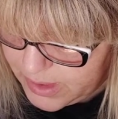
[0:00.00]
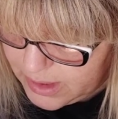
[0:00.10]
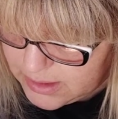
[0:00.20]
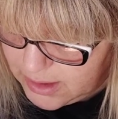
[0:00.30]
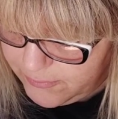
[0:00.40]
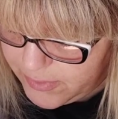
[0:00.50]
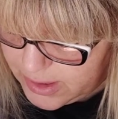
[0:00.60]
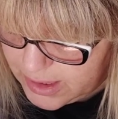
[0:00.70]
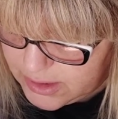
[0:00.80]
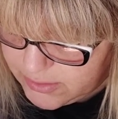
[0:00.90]
the suffering
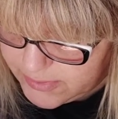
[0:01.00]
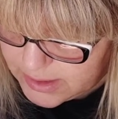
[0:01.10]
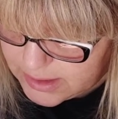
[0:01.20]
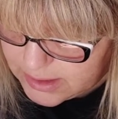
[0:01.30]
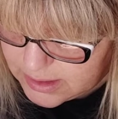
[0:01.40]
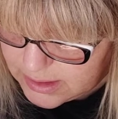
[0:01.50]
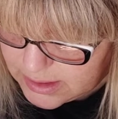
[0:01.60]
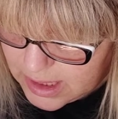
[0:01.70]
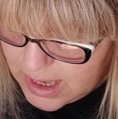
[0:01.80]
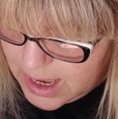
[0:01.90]
nature of existence,
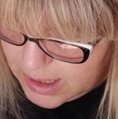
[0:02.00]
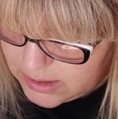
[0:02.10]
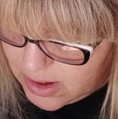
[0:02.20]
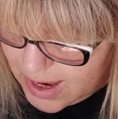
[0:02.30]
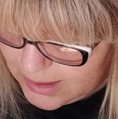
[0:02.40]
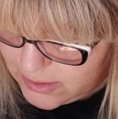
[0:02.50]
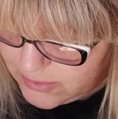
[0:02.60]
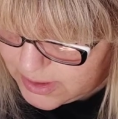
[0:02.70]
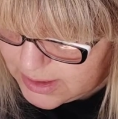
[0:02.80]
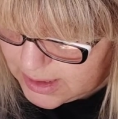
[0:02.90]
and our actual
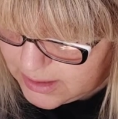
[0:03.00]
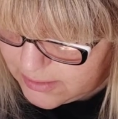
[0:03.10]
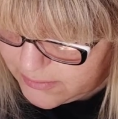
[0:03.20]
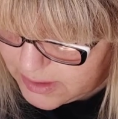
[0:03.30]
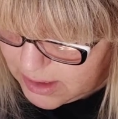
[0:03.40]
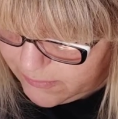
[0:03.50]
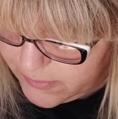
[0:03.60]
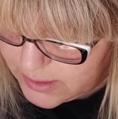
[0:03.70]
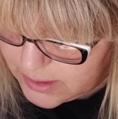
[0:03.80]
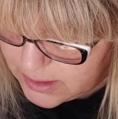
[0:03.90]
state of
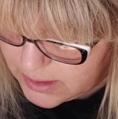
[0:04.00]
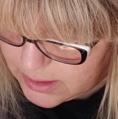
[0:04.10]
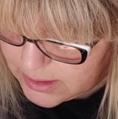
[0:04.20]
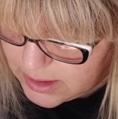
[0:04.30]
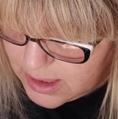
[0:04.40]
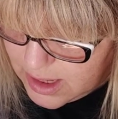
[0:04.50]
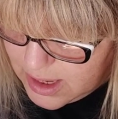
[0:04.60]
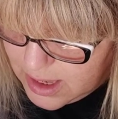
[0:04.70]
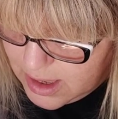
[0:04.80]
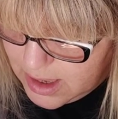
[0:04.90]
selflessness.
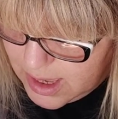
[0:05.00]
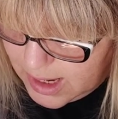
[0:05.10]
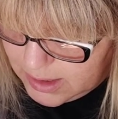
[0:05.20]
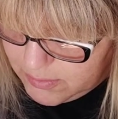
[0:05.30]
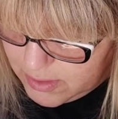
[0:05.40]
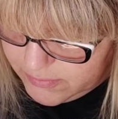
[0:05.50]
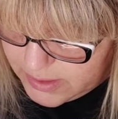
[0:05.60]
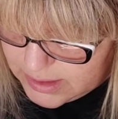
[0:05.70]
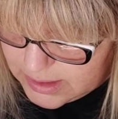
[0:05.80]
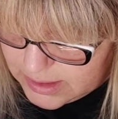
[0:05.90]
Any one of
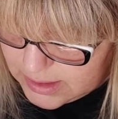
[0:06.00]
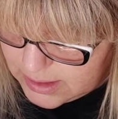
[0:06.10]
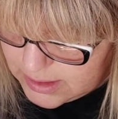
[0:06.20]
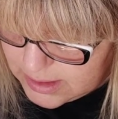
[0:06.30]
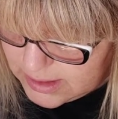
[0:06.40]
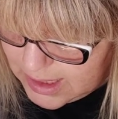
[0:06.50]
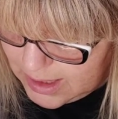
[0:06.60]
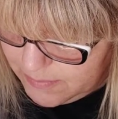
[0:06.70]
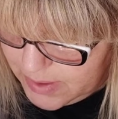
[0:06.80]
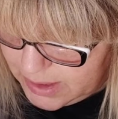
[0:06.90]
these insights can
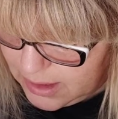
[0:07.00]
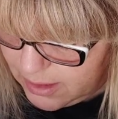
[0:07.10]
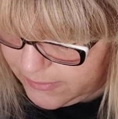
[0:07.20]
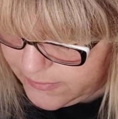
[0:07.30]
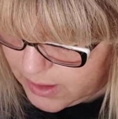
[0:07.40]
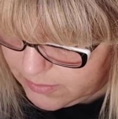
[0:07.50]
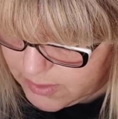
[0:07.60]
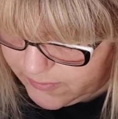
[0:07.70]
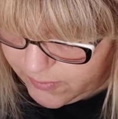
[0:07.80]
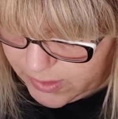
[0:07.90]
take many lifetimes
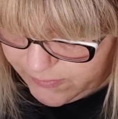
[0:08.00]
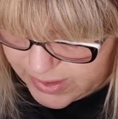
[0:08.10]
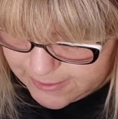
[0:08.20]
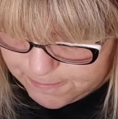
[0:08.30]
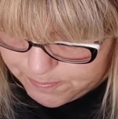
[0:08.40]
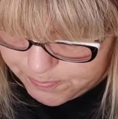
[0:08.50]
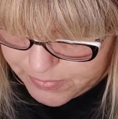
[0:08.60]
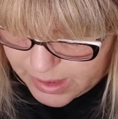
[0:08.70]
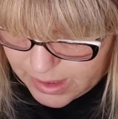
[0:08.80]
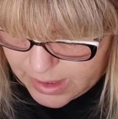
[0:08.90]
to fully fathom,
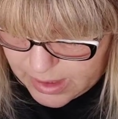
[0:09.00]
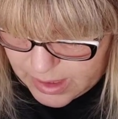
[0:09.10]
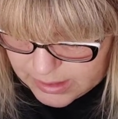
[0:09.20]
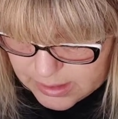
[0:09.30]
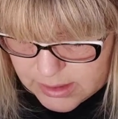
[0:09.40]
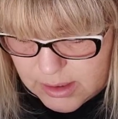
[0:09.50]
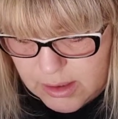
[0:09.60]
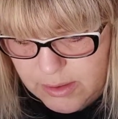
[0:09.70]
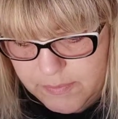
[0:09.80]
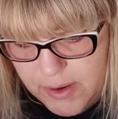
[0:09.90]
yet it is
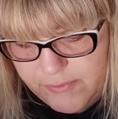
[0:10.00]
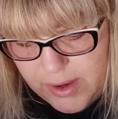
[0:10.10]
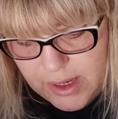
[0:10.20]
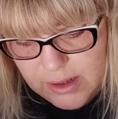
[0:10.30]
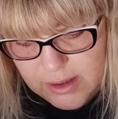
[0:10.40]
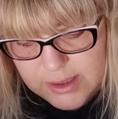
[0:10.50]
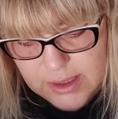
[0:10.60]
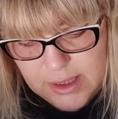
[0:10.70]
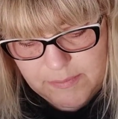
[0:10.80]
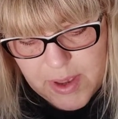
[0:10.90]
only by
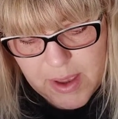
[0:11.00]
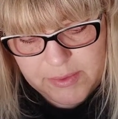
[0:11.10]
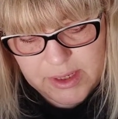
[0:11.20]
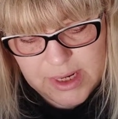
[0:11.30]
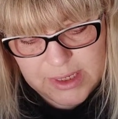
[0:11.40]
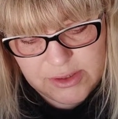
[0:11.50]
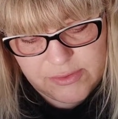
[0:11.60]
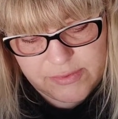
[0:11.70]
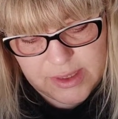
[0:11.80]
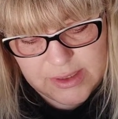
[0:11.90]
recognizing the impermanent nature
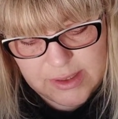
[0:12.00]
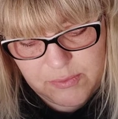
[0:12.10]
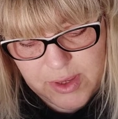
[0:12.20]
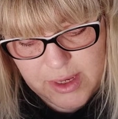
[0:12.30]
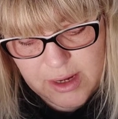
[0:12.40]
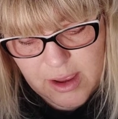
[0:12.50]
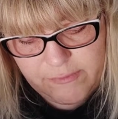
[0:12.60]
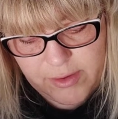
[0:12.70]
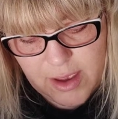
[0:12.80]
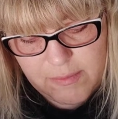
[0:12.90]
of things that we can
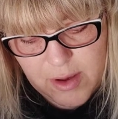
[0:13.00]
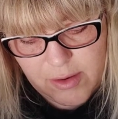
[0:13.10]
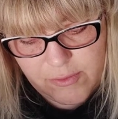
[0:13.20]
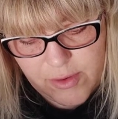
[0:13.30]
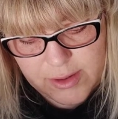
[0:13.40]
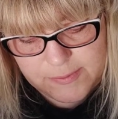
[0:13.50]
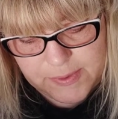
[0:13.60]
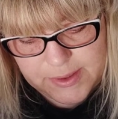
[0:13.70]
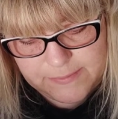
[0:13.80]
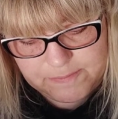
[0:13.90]
overcome our
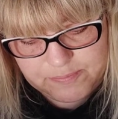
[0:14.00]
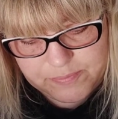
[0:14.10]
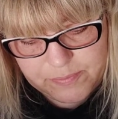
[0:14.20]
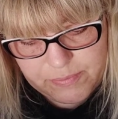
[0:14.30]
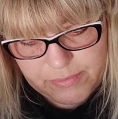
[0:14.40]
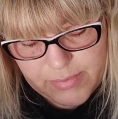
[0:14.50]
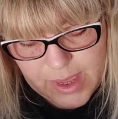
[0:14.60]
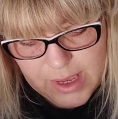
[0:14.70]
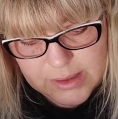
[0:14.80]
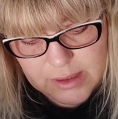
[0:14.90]
grasping
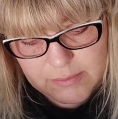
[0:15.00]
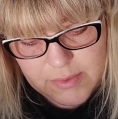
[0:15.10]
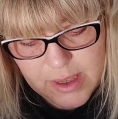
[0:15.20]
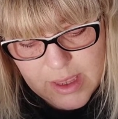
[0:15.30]
at them